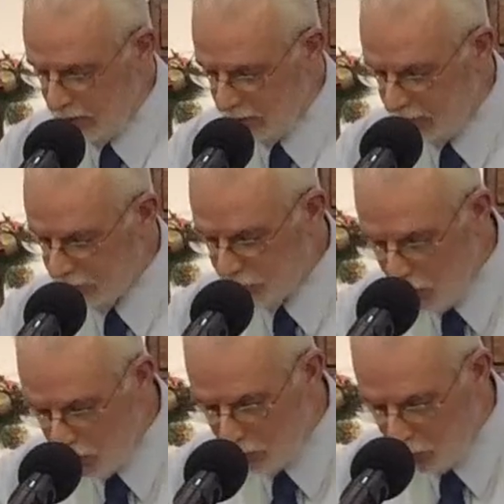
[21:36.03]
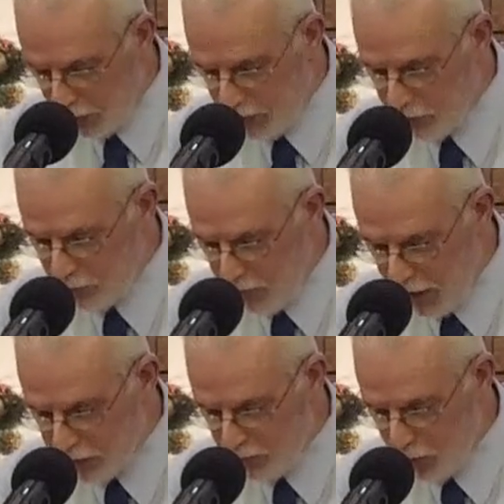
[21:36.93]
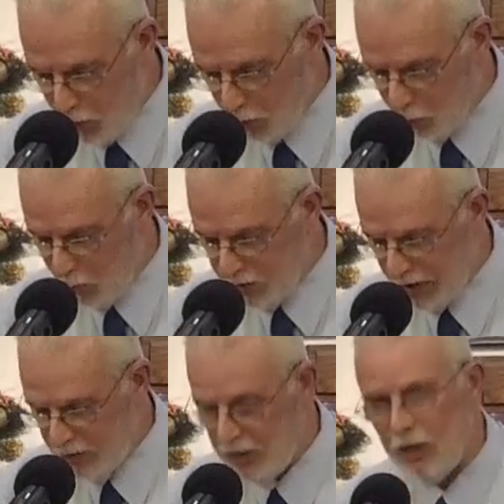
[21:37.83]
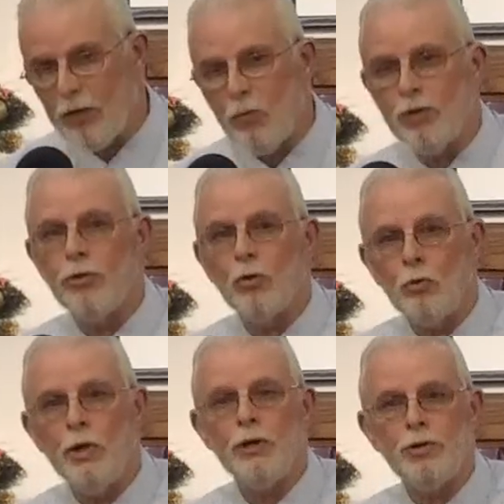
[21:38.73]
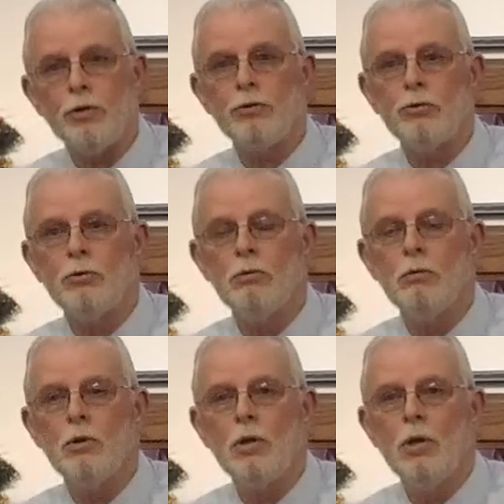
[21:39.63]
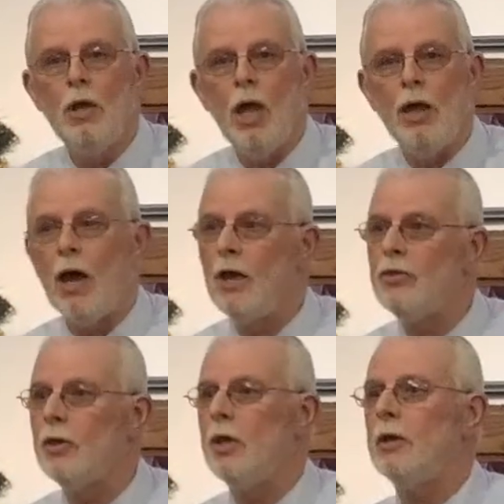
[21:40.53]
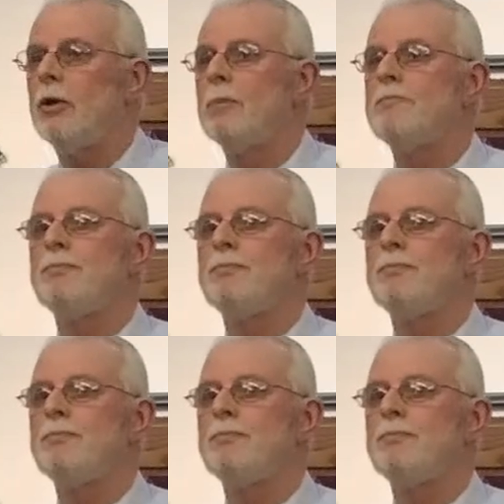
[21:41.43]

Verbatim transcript: His strong warnings are based upon what they did with their riches. And I think,